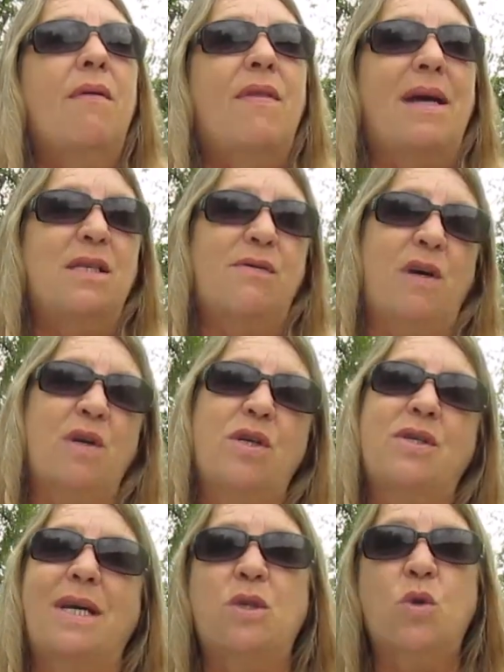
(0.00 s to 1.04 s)
That's
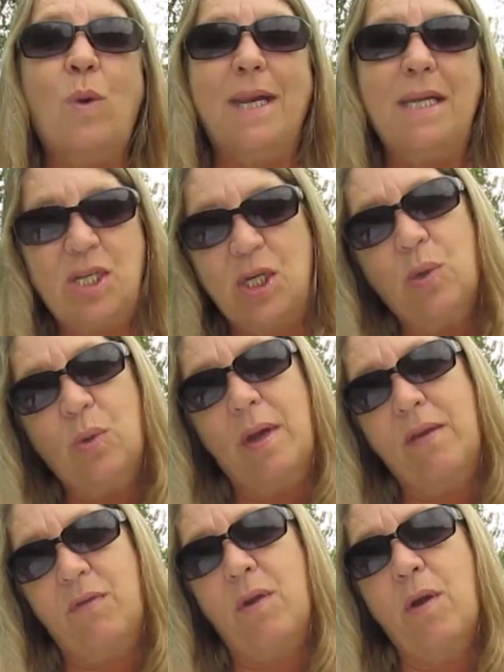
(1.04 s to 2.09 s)
versus like 22
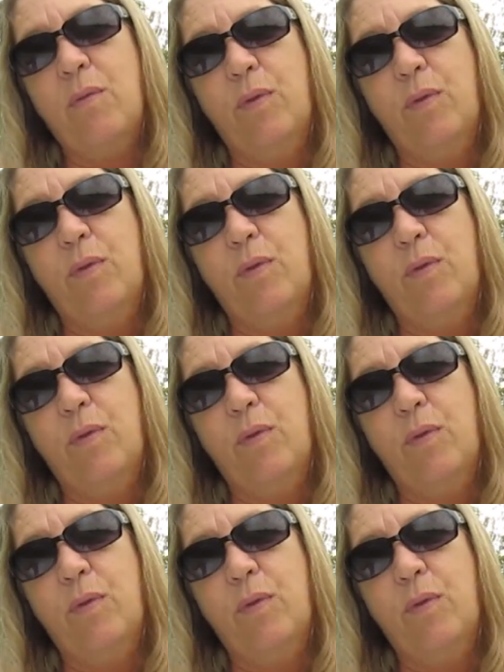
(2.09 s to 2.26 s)
if you go